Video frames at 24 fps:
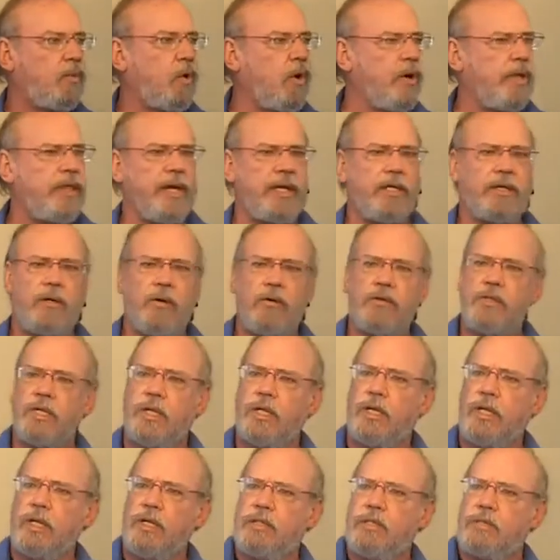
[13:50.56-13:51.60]
Boy, that goes
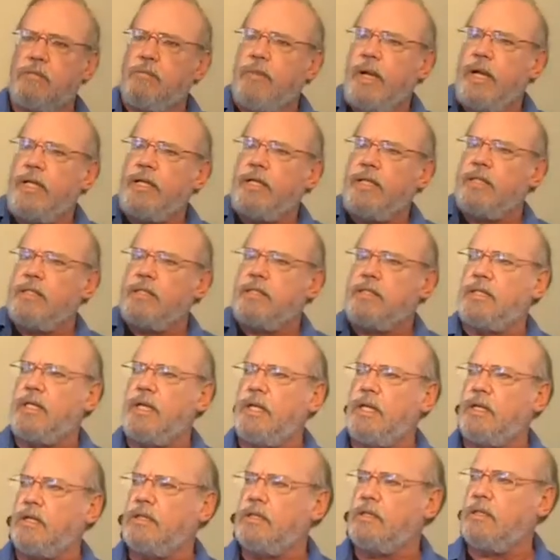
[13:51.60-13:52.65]
against my
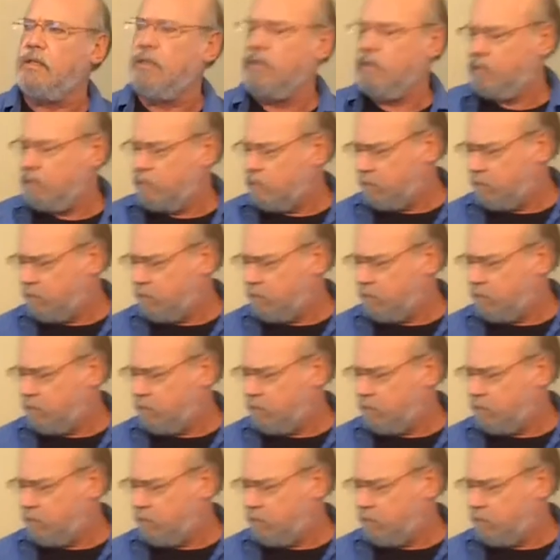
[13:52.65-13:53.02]
instincts.